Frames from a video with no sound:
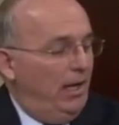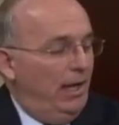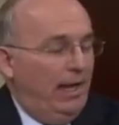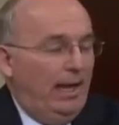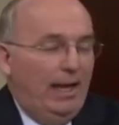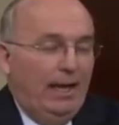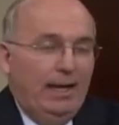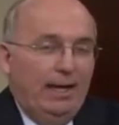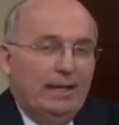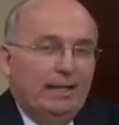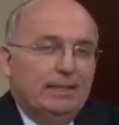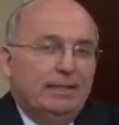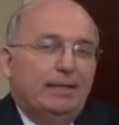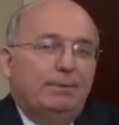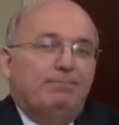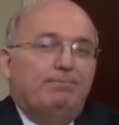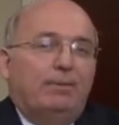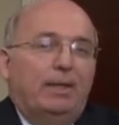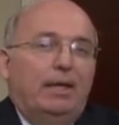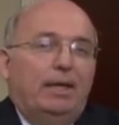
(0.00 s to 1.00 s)
aid
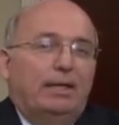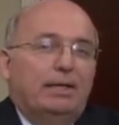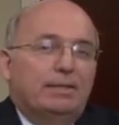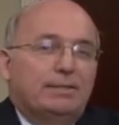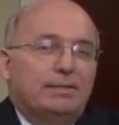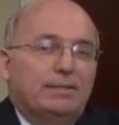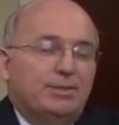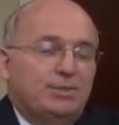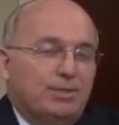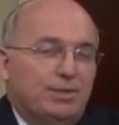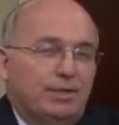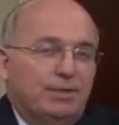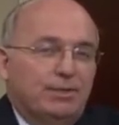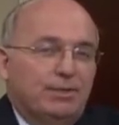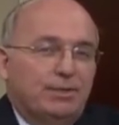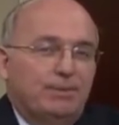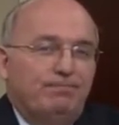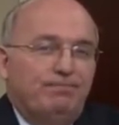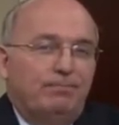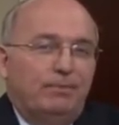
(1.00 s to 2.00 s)
and assistance
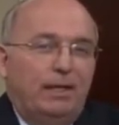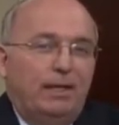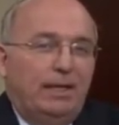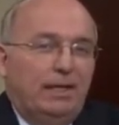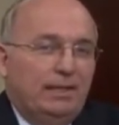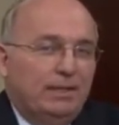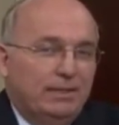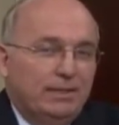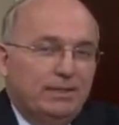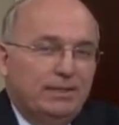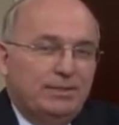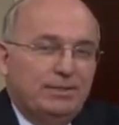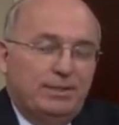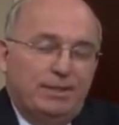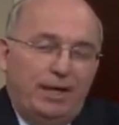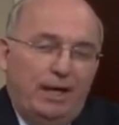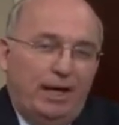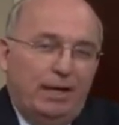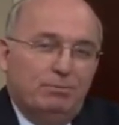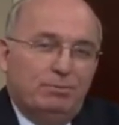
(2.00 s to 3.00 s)
in these
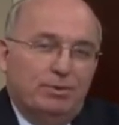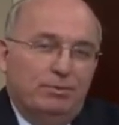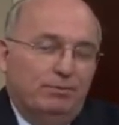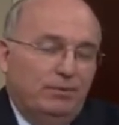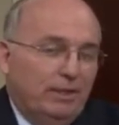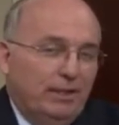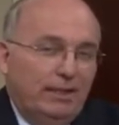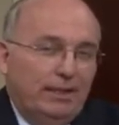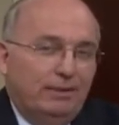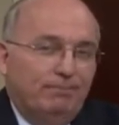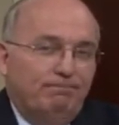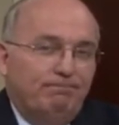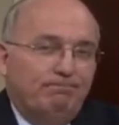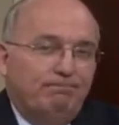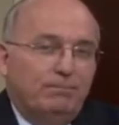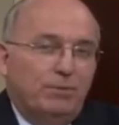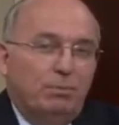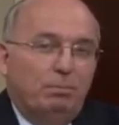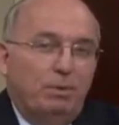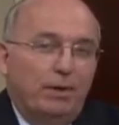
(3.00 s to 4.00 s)
times of need,
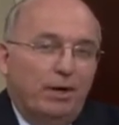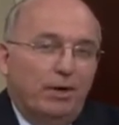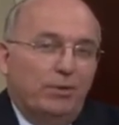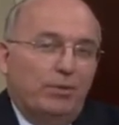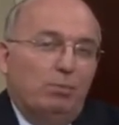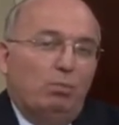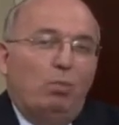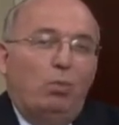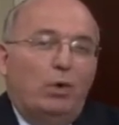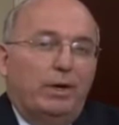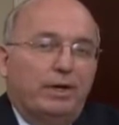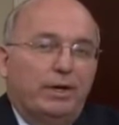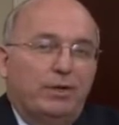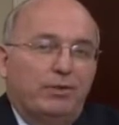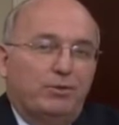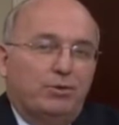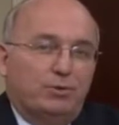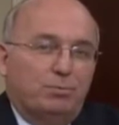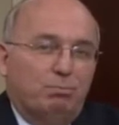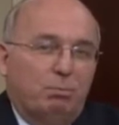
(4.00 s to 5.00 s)
to bear one
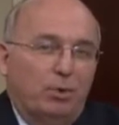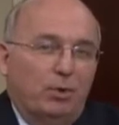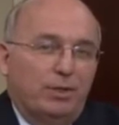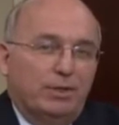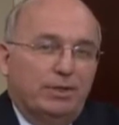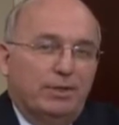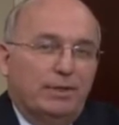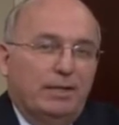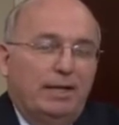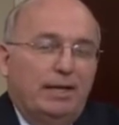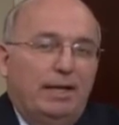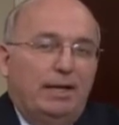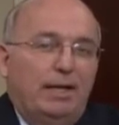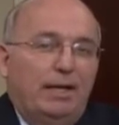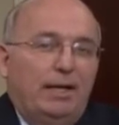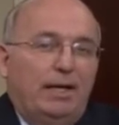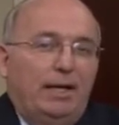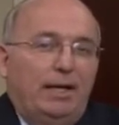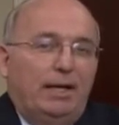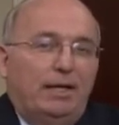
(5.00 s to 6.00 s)
another's burden
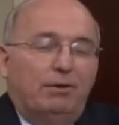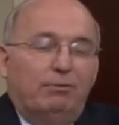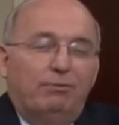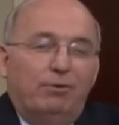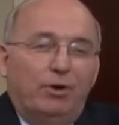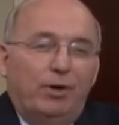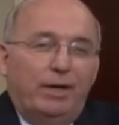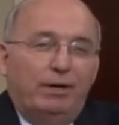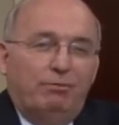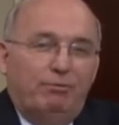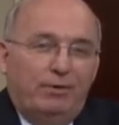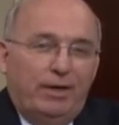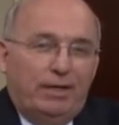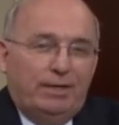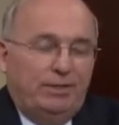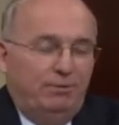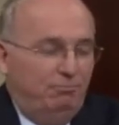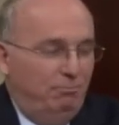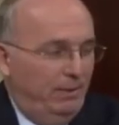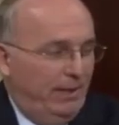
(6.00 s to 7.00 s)
in a very
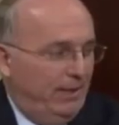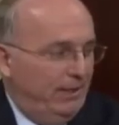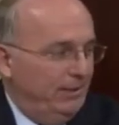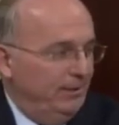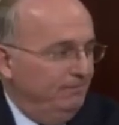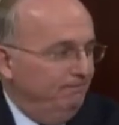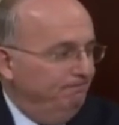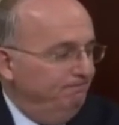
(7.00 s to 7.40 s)
effective manner.